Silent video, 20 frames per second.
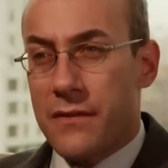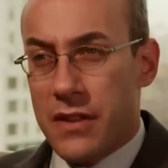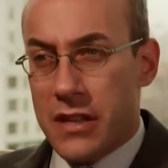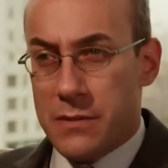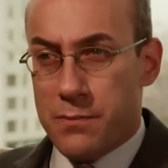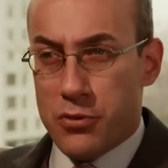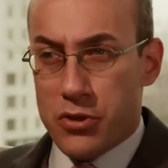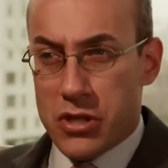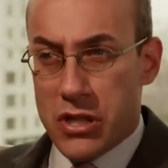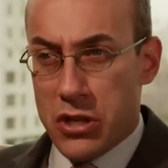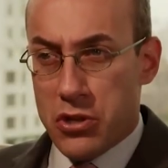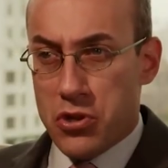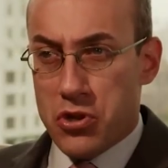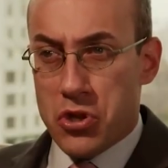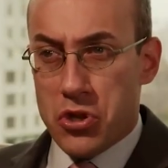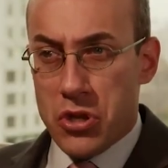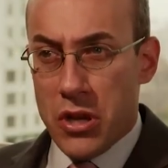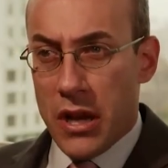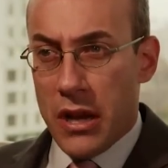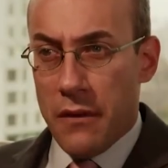of these
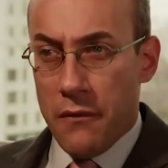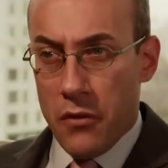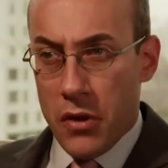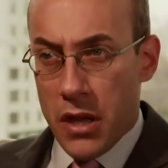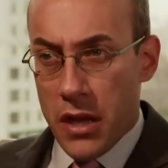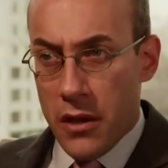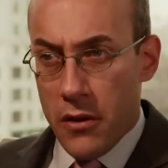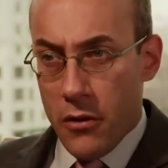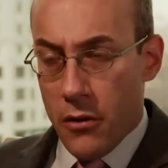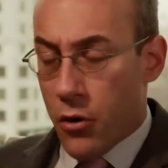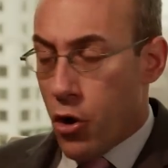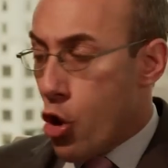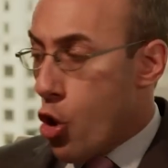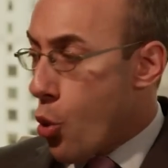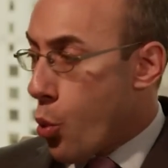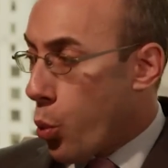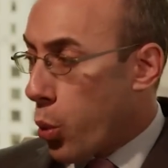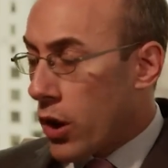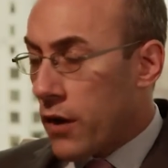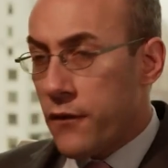procedures are done every year.
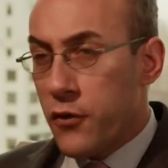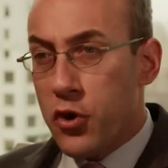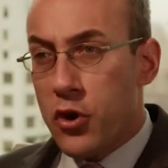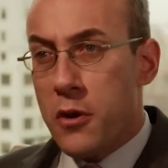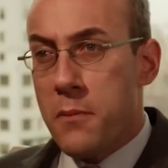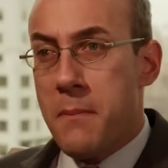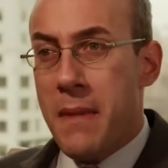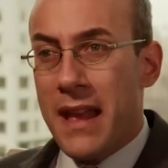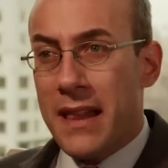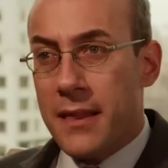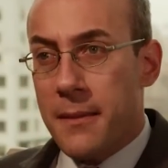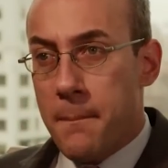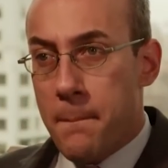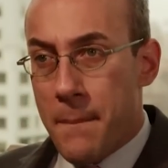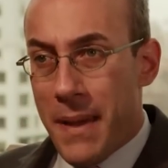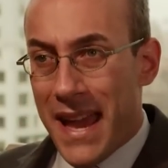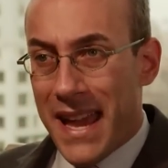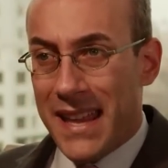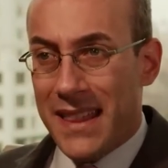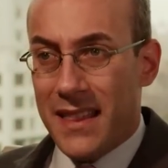What if you could make them
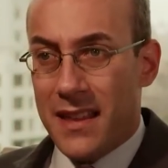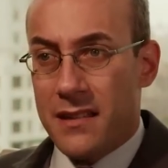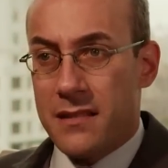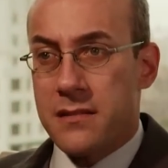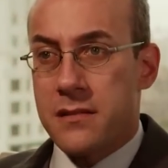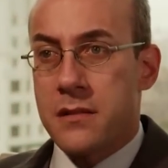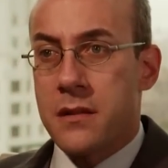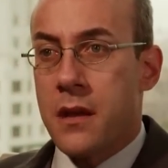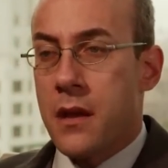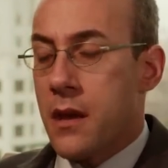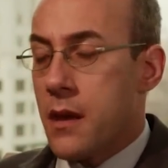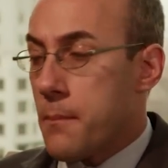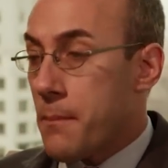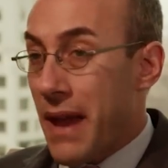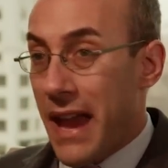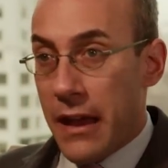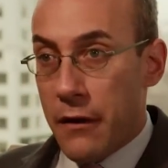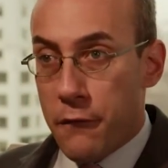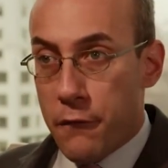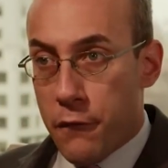painless,
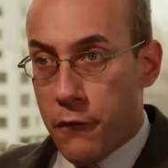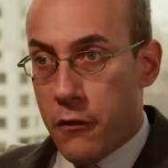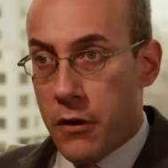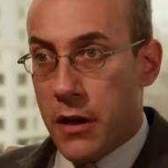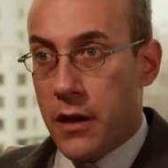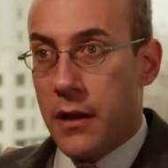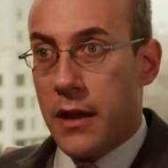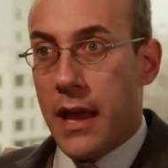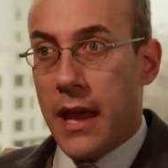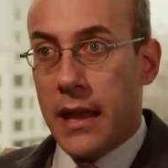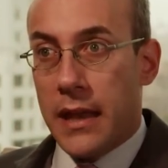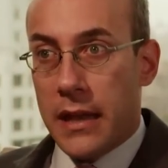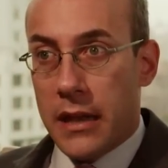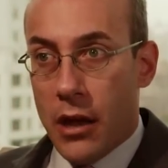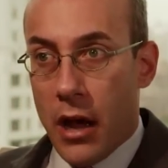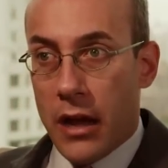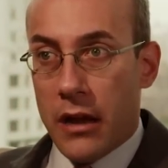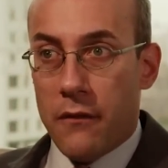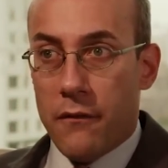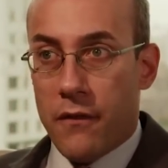pain-free, and
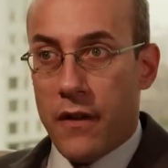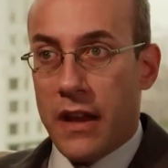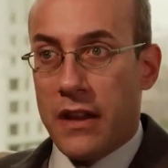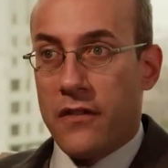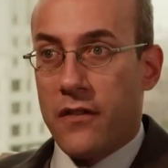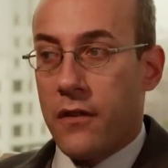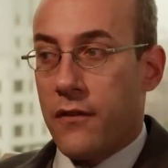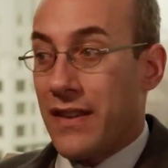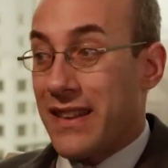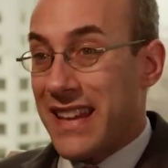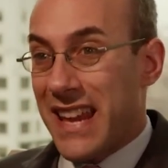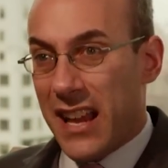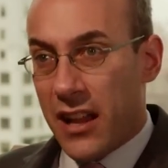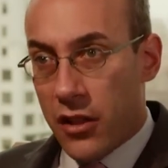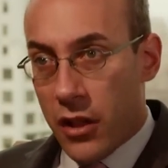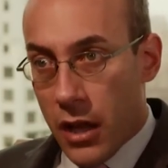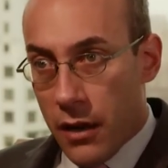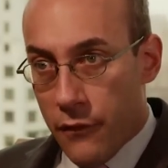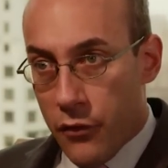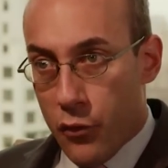non-invasive, and take
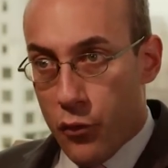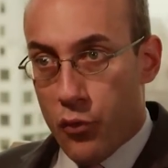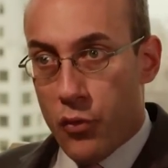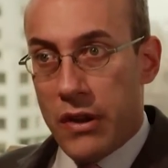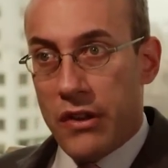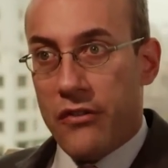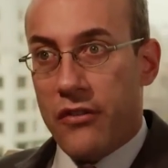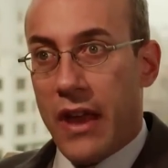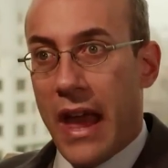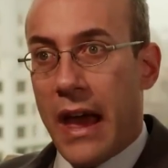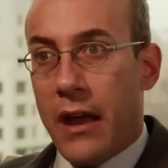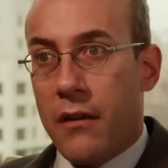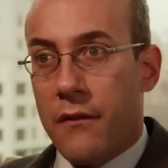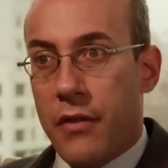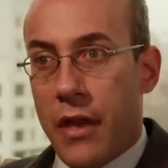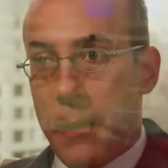a lot of the risk out of